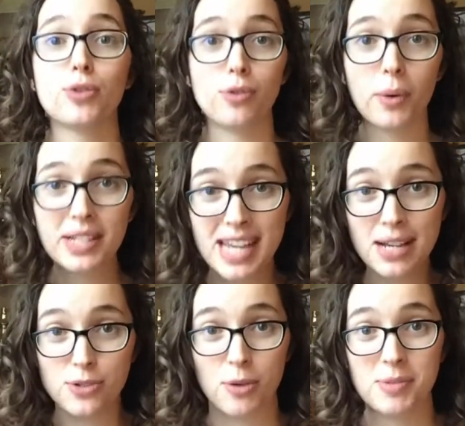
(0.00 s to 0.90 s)
throwing
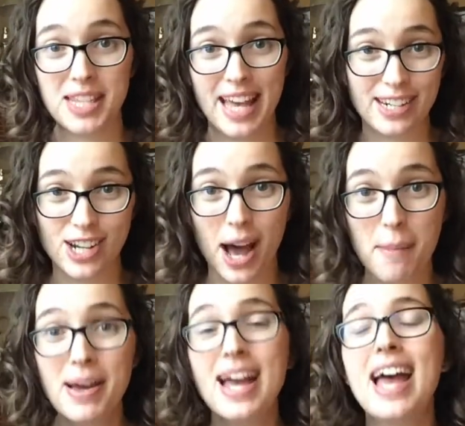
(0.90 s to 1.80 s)
tantrums in that
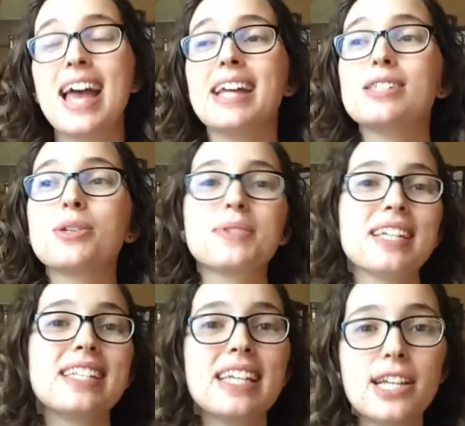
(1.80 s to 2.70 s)
job. And so
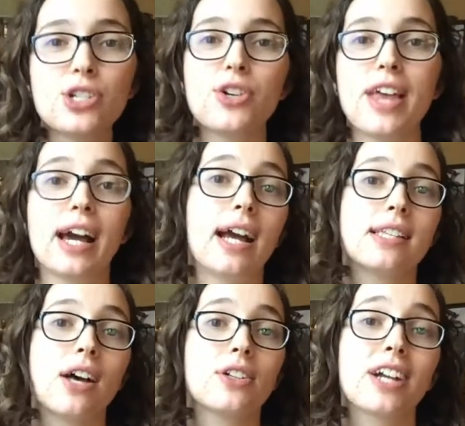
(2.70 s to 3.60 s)
to teach her that, I
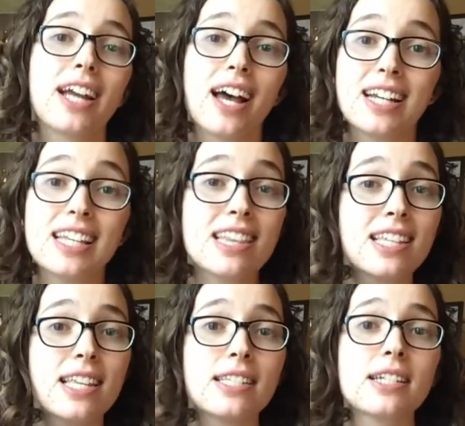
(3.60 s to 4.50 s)
tell her, honey,
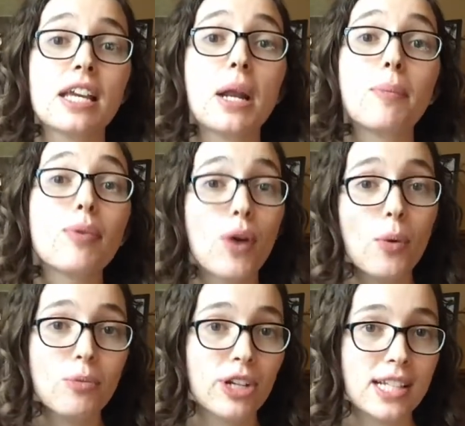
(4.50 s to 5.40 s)
this isn't an
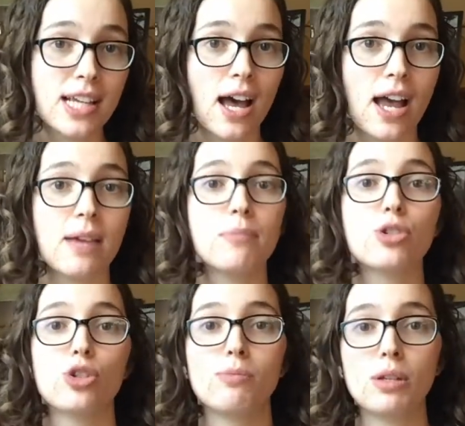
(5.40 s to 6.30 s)
appropriate time
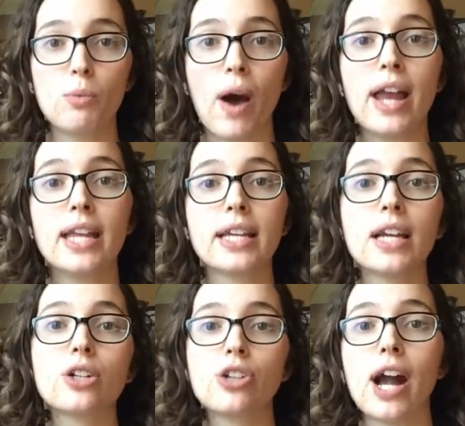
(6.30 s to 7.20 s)
to be whining
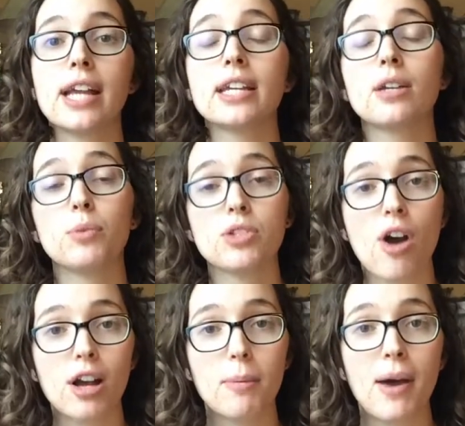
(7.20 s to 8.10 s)
and crying. Can we
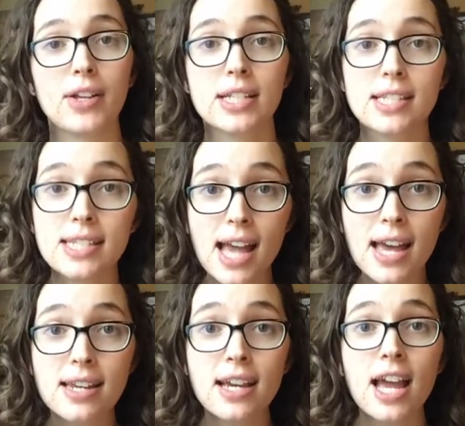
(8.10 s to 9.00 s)
talk about it
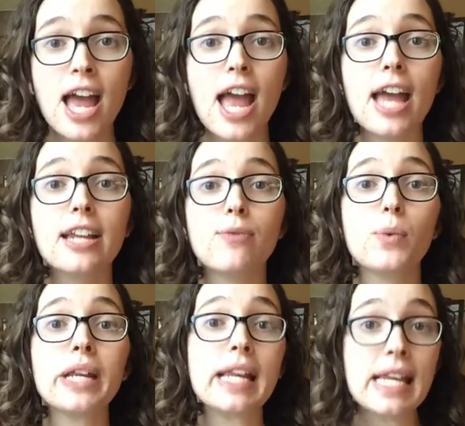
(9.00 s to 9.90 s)
instead? And if
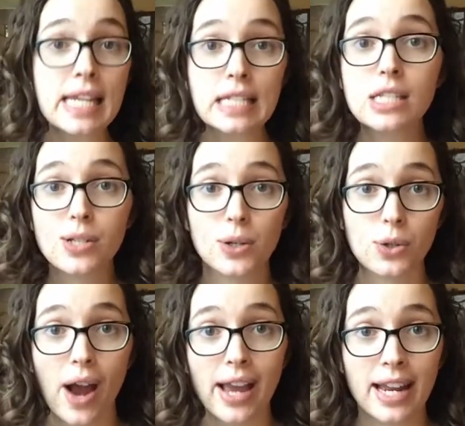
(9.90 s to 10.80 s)
we need to
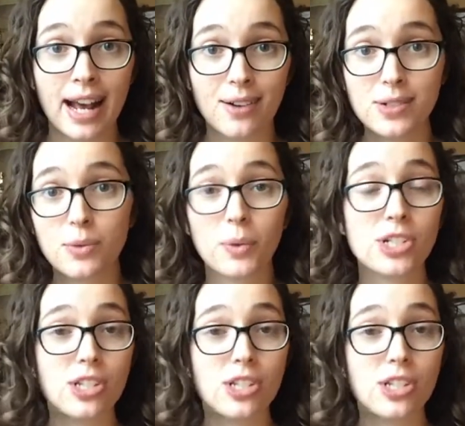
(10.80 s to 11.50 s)
cry it out, which